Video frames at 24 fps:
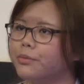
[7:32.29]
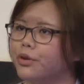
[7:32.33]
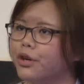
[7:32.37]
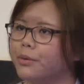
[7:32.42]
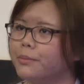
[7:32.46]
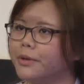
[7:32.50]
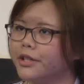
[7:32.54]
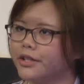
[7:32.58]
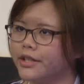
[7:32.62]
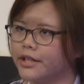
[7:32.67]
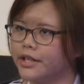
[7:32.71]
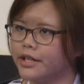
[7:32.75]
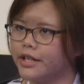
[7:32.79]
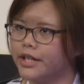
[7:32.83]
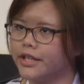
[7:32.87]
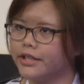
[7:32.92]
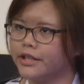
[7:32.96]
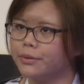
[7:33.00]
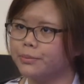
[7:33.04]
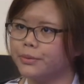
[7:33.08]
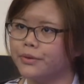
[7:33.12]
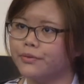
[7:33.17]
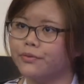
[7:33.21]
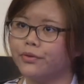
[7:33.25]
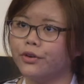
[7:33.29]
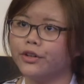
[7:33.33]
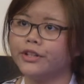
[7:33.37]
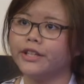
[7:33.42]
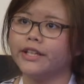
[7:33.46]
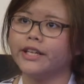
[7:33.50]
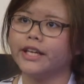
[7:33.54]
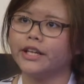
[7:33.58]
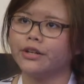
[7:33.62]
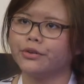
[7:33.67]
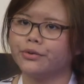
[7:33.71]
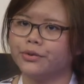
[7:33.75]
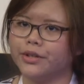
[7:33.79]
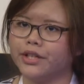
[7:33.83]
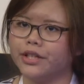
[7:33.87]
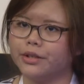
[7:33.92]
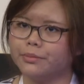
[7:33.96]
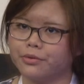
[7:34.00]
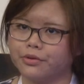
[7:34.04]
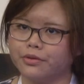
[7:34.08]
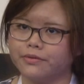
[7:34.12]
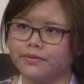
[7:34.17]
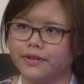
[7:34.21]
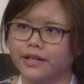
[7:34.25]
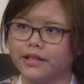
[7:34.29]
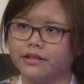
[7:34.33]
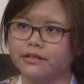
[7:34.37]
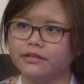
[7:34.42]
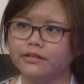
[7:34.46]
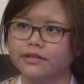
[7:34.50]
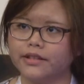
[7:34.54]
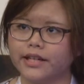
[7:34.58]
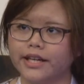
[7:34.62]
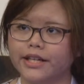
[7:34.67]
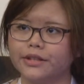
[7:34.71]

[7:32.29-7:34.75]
more about the character before they can create a profile,